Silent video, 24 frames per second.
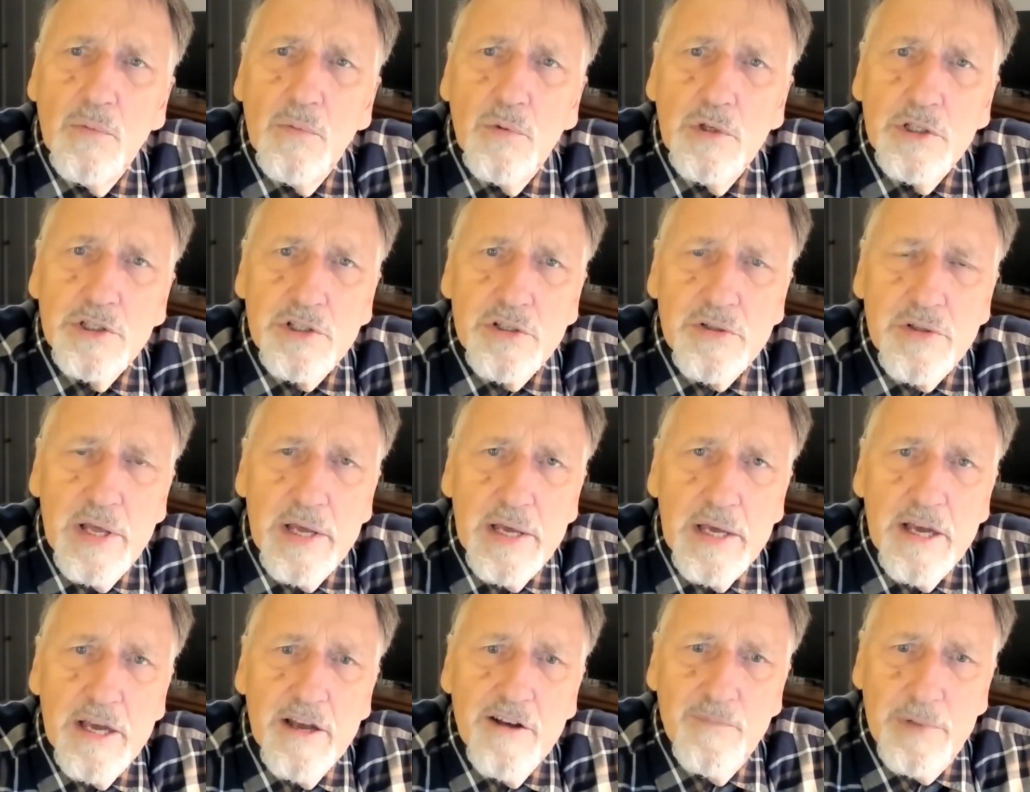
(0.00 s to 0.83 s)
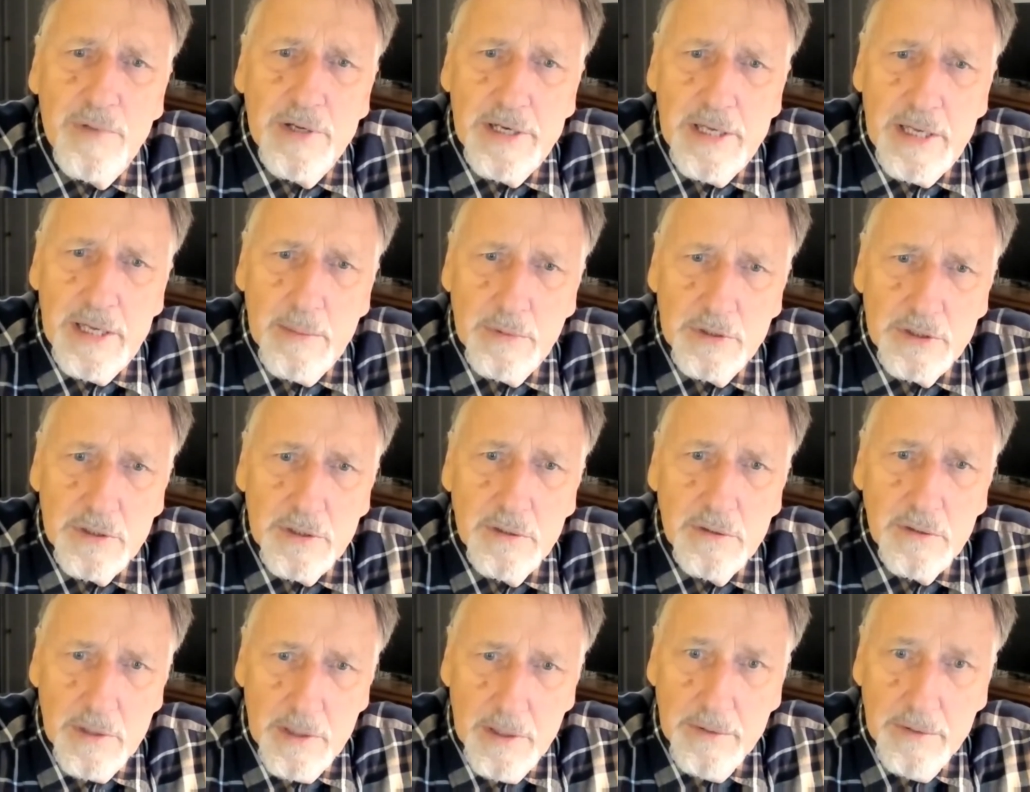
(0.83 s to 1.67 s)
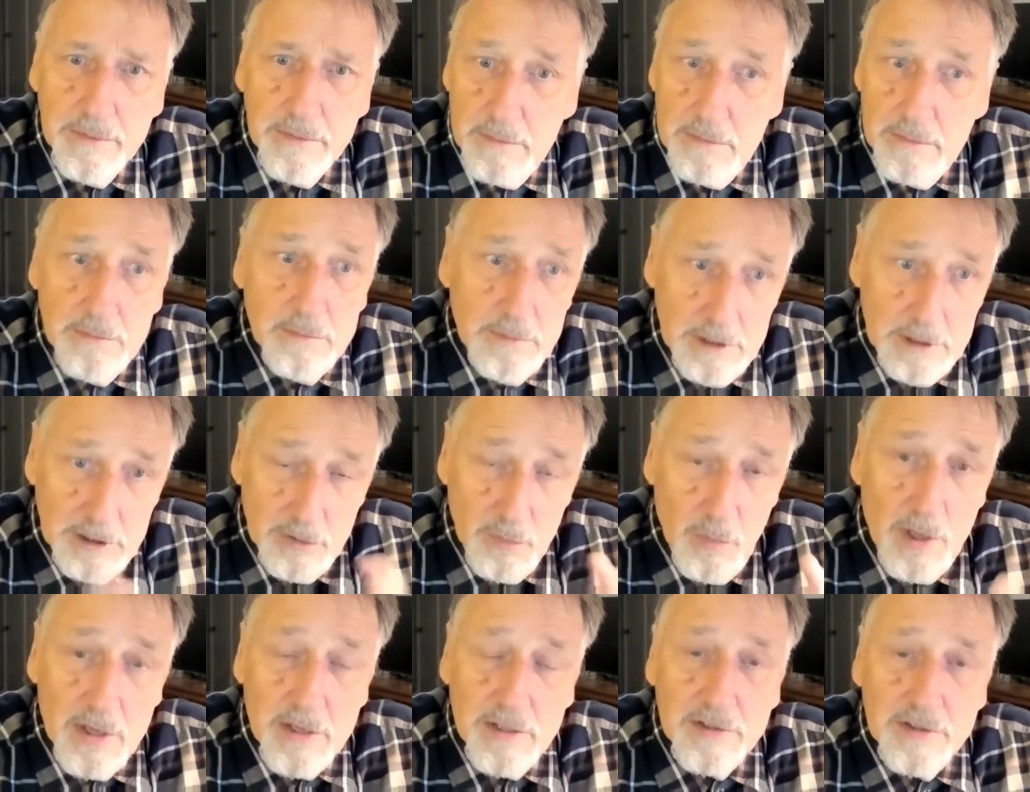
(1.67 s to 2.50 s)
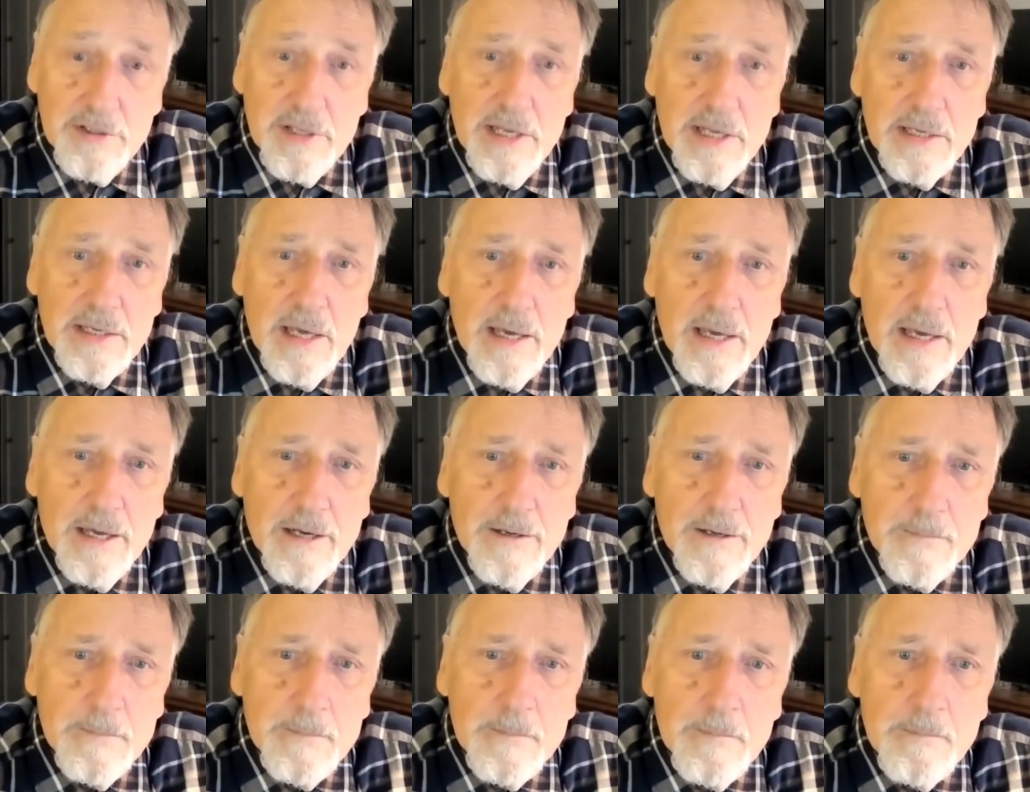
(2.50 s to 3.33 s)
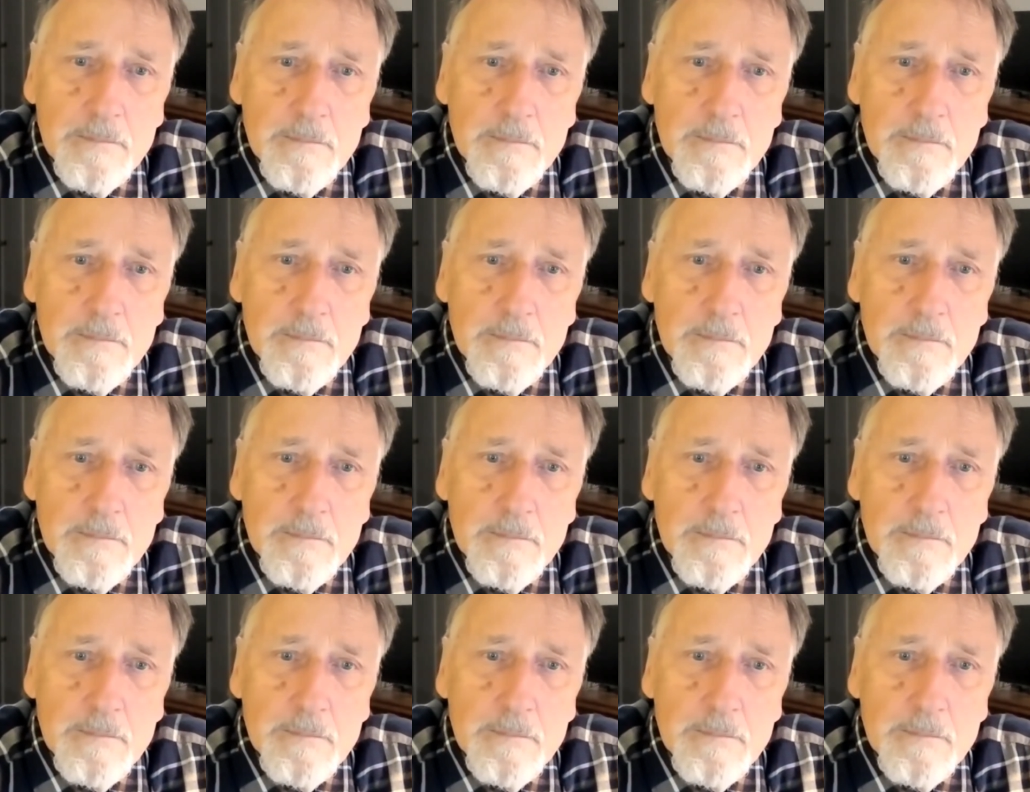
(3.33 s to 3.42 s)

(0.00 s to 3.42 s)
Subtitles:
which they have been able to learn as well as they can.